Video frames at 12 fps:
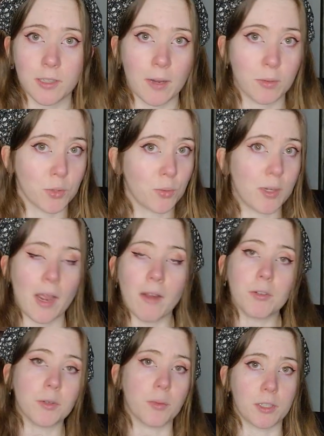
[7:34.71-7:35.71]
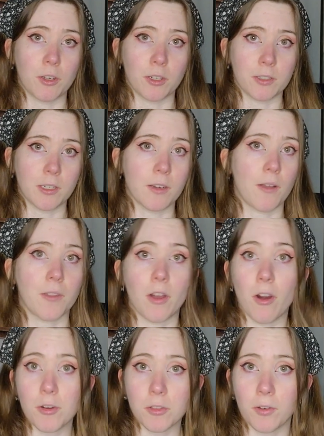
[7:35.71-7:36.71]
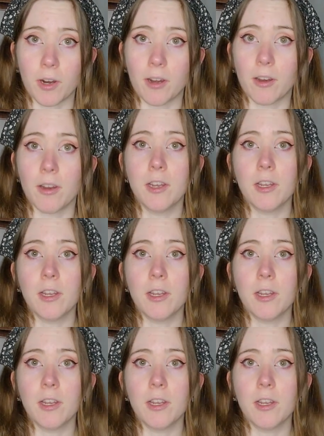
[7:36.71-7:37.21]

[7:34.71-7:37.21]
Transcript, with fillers: that was what everyone cooked in on the hearth fire.